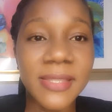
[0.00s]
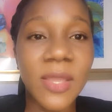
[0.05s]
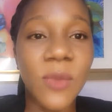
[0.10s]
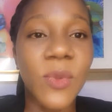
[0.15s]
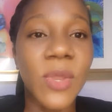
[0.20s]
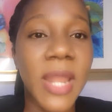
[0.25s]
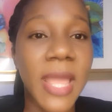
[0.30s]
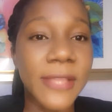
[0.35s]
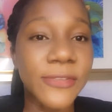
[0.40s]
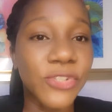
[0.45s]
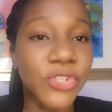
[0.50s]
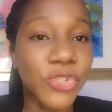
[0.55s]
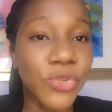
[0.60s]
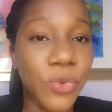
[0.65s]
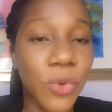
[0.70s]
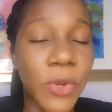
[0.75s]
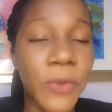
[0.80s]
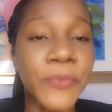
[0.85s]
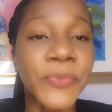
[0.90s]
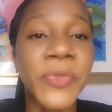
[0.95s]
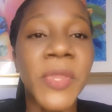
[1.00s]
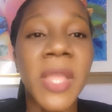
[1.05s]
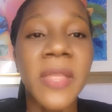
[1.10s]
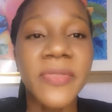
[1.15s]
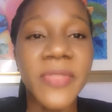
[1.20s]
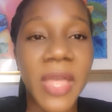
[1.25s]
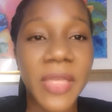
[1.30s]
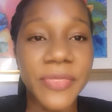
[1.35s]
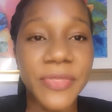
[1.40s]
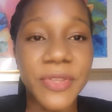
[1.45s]
they will ensure
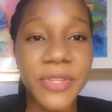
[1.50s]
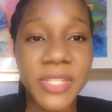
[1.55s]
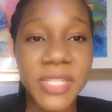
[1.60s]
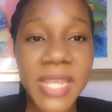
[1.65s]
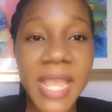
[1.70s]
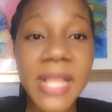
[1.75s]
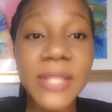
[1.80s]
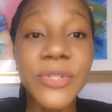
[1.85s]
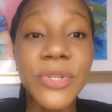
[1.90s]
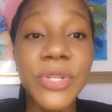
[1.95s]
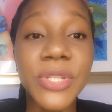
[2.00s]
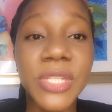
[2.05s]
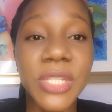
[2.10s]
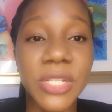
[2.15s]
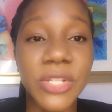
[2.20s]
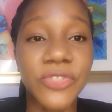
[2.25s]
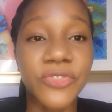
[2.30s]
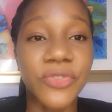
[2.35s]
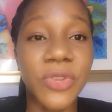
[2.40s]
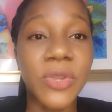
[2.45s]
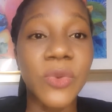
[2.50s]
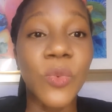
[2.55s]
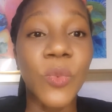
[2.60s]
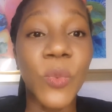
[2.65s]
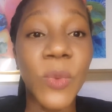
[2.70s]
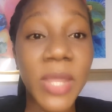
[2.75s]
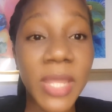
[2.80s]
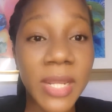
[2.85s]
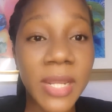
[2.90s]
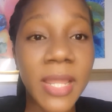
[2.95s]
that their child or children
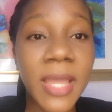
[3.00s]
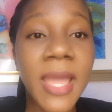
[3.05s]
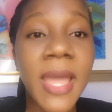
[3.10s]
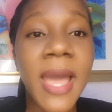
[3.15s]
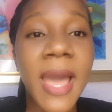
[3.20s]
will